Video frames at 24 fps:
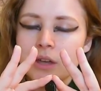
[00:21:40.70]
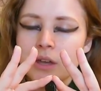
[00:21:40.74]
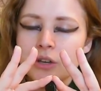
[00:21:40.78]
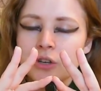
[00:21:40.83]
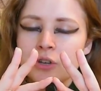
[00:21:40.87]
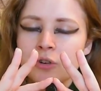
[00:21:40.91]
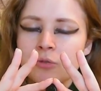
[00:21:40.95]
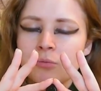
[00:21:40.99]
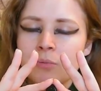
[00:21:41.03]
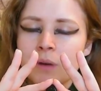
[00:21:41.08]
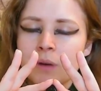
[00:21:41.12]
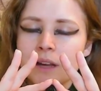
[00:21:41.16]

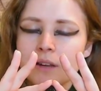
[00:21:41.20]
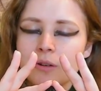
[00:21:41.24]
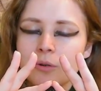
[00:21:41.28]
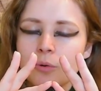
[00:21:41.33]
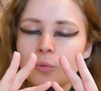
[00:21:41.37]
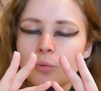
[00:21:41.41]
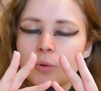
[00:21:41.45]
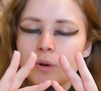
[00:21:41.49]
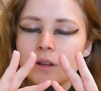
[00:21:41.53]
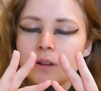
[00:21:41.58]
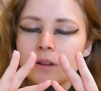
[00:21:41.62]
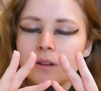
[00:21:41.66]
Numeite
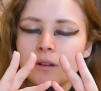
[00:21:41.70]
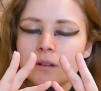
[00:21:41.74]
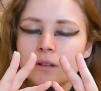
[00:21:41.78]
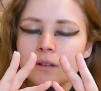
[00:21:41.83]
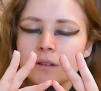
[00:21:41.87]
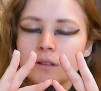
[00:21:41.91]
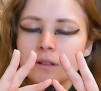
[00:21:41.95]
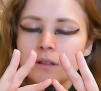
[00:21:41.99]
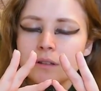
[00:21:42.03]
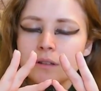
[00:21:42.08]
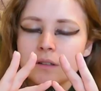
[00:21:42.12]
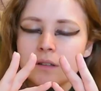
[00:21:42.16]
will
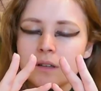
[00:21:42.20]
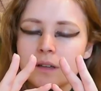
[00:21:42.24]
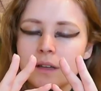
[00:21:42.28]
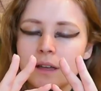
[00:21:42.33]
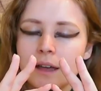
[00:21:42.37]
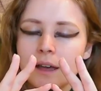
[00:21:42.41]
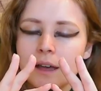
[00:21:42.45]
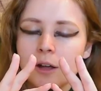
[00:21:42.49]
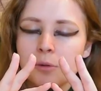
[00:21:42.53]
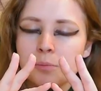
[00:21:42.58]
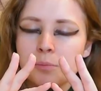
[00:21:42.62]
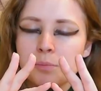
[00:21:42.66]

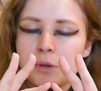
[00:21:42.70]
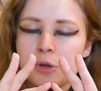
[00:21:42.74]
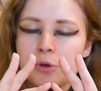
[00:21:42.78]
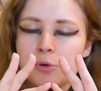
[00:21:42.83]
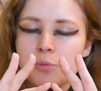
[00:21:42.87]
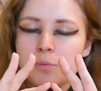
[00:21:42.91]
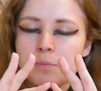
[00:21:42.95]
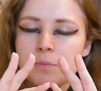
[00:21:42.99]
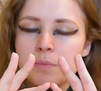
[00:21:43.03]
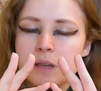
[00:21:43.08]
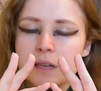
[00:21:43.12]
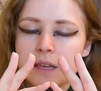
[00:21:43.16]
help you
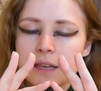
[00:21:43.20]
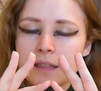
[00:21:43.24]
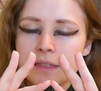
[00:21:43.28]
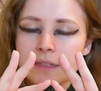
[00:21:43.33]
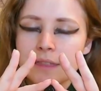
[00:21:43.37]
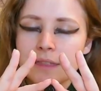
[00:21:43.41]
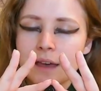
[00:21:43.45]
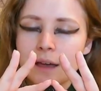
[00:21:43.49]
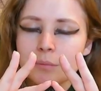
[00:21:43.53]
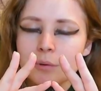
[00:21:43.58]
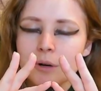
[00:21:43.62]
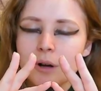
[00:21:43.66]
begin
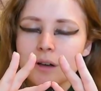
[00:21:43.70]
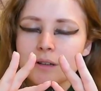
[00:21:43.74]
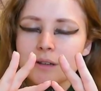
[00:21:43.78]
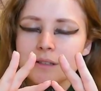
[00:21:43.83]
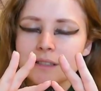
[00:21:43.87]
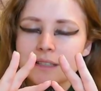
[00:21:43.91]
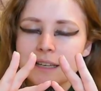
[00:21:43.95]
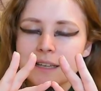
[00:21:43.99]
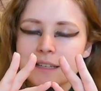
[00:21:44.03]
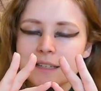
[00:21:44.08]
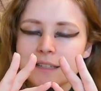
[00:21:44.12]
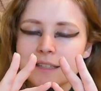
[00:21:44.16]
that
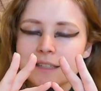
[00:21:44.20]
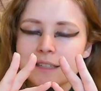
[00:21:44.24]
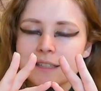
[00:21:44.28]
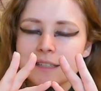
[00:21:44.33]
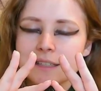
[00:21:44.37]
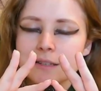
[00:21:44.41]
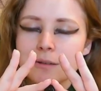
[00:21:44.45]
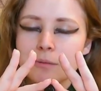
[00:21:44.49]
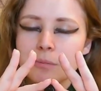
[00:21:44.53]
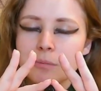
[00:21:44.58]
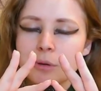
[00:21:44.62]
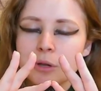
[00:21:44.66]
process,
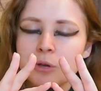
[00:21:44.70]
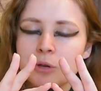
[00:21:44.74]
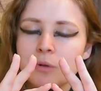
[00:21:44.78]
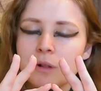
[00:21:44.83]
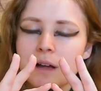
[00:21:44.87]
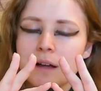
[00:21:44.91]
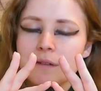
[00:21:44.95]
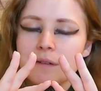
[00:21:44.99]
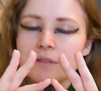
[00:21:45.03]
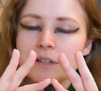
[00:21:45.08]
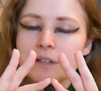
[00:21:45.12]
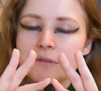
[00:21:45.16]
but you will
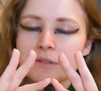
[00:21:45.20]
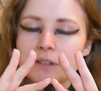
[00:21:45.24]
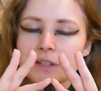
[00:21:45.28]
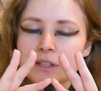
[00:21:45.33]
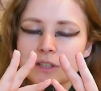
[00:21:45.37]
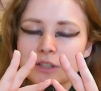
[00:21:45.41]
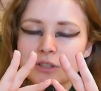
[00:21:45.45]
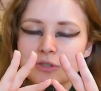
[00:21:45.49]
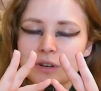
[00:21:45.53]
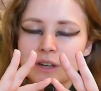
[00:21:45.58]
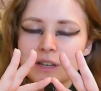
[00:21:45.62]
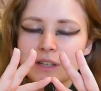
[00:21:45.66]
have to have the
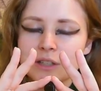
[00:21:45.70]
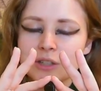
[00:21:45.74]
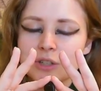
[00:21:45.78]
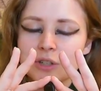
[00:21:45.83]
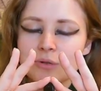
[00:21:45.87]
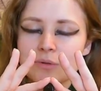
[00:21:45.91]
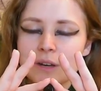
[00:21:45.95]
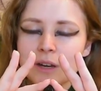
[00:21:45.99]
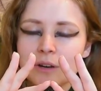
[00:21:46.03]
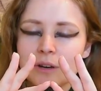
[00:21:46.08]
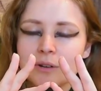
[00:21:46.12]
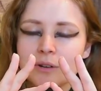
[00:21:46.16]
strength to
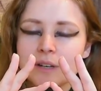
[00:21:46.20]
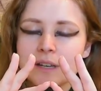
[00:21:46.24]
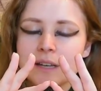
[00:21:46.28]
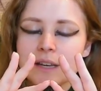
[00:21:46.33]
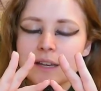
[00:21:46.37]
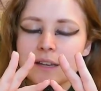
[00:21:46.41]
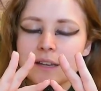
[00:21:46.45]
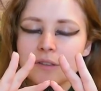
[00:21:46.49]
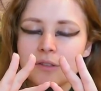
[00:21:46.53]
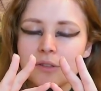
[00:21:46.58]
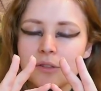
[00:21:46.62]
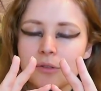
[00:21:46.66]
carry
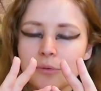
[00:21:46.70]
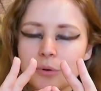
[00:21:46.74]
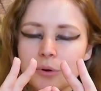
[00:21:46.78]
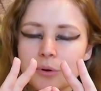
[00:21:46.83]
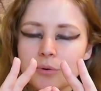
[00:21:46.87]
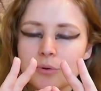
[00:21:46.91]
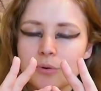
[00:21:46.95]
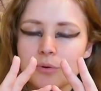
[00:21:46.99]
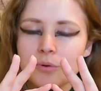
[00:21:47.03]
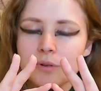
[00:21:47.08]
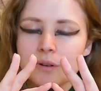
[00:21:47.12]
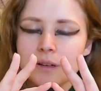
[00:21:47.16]
it
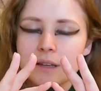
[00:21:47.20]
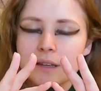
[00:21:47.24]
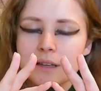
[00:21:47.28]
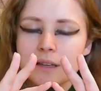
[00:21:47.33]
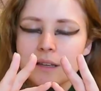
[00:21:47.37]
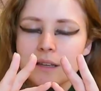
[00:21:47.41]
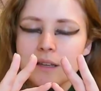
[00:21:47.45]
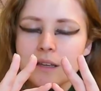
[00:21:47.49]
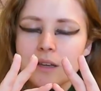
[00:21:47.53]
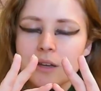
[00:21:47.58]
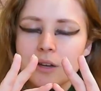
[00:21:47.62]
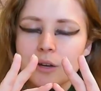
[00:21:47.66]
through,
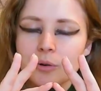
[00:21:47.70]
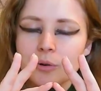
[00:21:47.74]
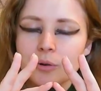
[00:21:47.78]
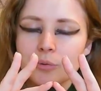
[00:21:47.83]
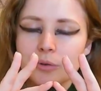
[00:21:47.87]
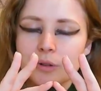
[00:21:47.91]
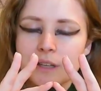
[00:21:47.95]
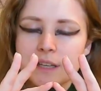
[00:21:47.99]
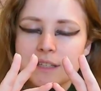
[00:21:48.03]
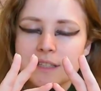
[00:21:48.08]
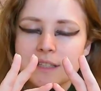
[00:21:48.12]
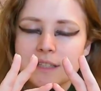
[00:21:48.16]

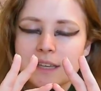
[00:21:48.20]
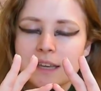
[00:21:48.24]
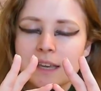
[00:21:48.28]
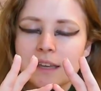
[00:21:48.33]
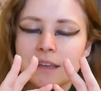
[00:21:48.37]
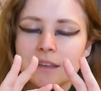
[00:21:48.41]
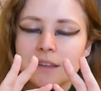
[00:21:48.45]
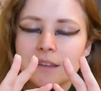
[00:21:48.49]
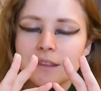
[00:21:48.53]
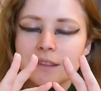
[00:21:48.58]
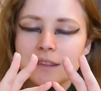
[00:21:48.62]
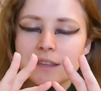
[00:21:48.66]

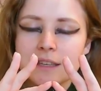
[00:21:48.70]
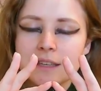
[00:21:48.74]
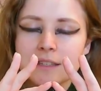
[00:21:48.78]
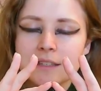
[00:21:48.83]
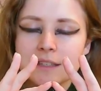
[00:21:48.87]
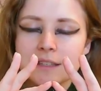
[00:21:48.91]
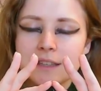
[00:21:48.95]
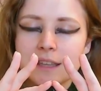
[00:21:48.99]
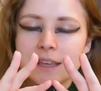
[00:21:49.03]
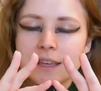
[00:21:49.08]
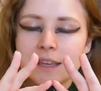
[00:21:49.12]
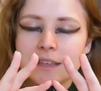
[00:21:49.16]
releasing these
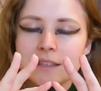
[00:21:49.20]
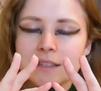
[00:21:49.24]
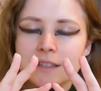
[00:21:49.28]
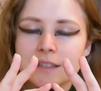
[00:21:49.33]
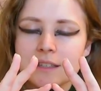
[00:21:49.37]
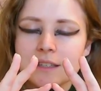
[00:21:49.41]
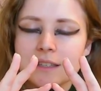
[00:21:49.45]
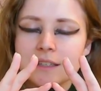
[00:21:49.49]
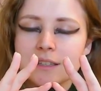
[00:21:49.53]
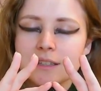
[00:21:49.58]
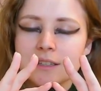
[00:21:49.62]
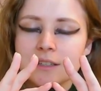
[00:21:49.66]
things.